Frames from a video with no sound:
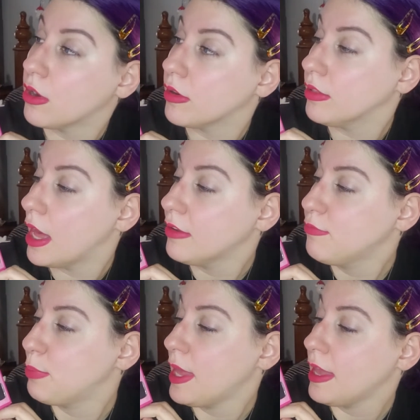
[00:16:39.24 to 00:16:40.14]
are a lot
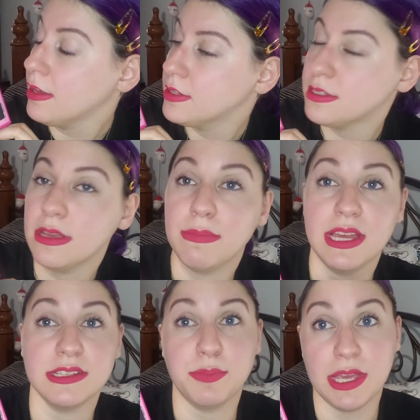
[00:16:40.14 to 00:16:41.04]
of pinks
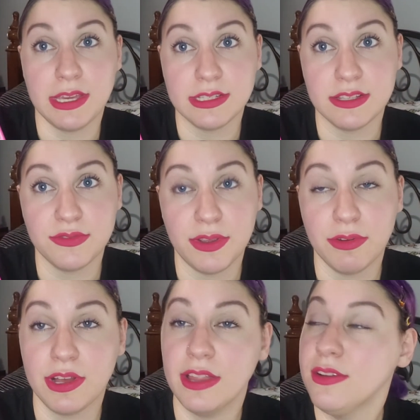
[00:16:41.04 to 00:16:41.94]
because pink is his
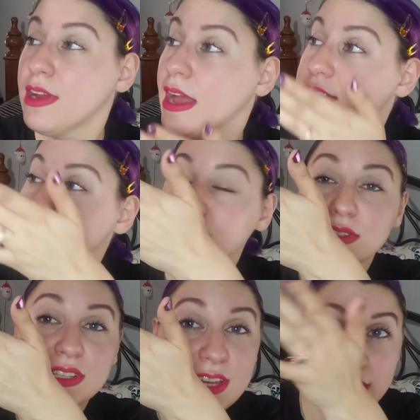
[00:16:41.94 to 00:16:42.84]
favorite color. As you
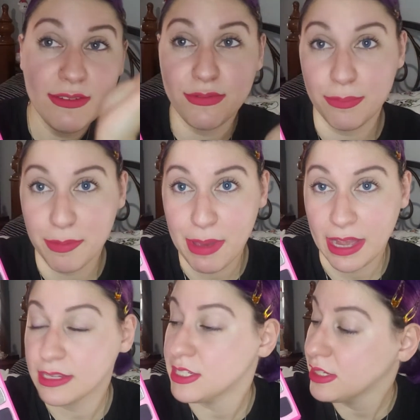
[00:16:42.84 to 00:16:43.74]
can see from the
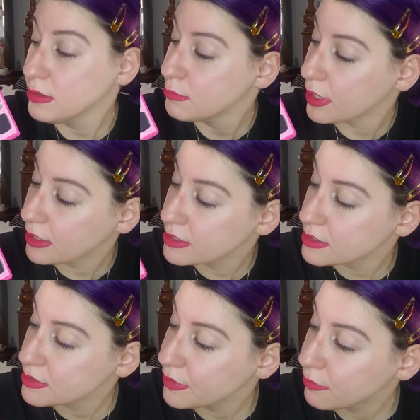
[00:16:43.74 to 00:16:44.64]
packaging, pink is
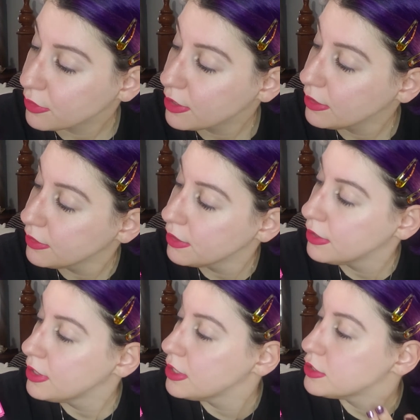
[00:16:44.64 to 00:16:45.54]
his favorite color.
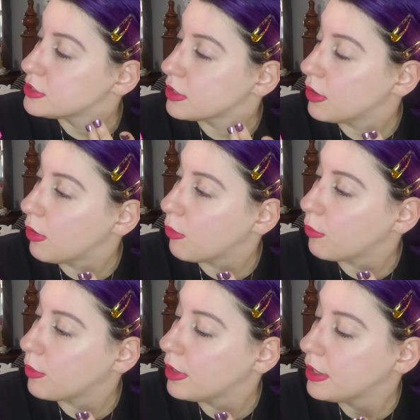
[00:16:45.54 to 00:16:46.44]

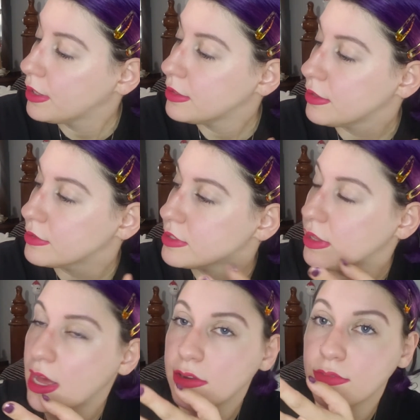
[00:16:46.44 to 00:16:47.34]
So there's a
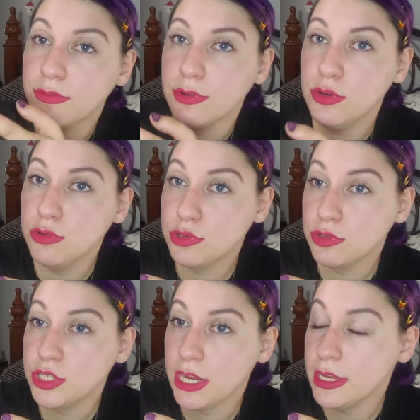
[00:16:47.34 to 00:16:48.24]
lot of
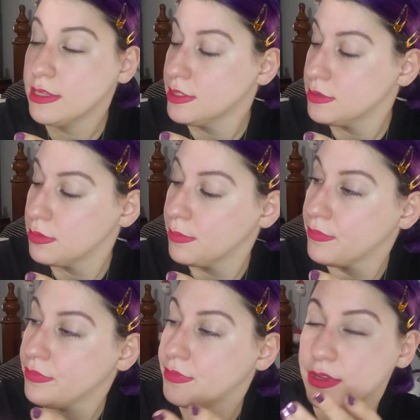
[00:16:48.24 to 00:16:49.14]
neutral shades.
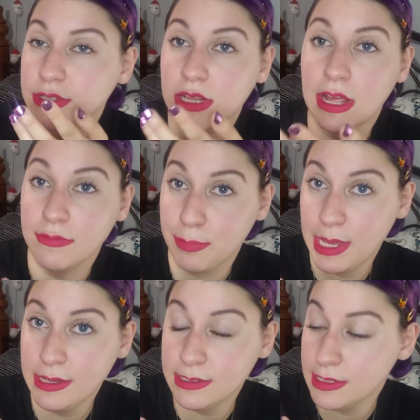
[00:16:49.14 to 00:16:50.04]
There's a lot of
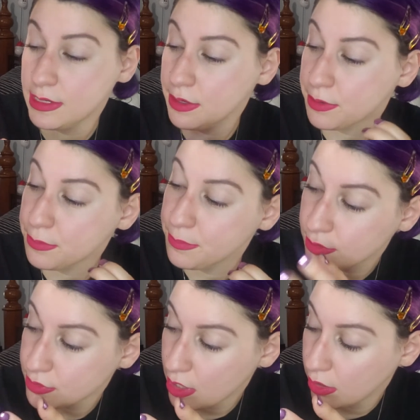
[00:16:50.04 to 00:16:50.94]
pinks in here.
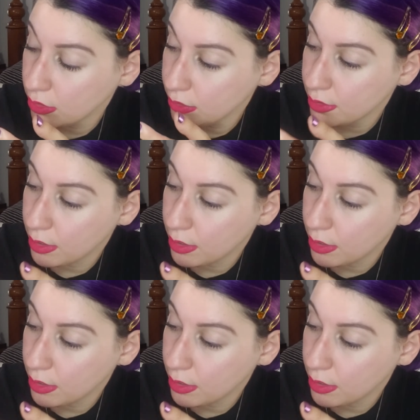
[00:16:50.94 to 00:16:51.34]
There's a